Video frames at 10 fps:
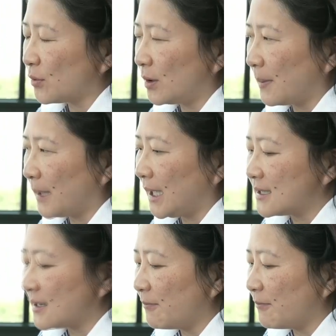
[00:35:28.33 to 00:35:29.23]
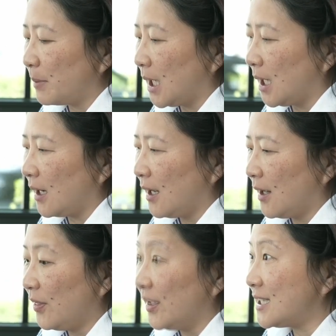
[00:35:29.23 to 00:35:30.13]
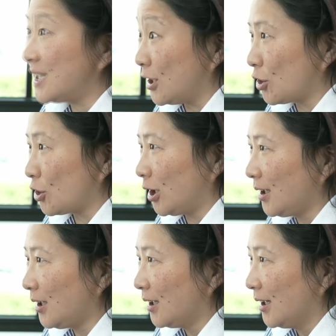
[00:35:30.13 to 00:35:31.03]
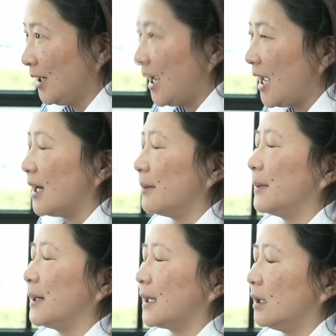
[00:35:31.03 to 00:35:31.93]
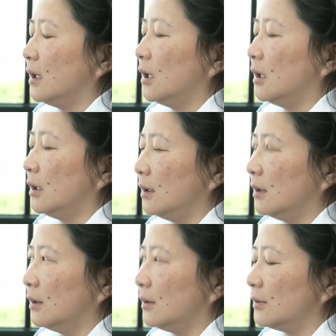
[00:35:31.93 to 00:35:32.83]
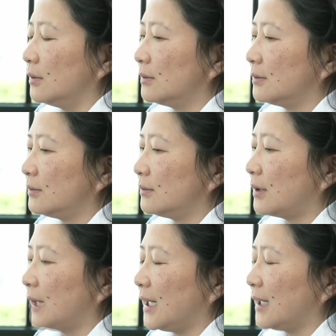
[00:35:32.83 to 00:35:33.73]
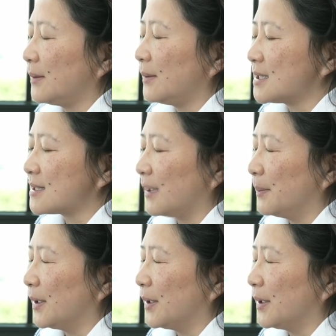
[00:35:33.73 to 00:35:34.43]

where my kids have been the teacher, and I'm like, oh, right. Let me just think about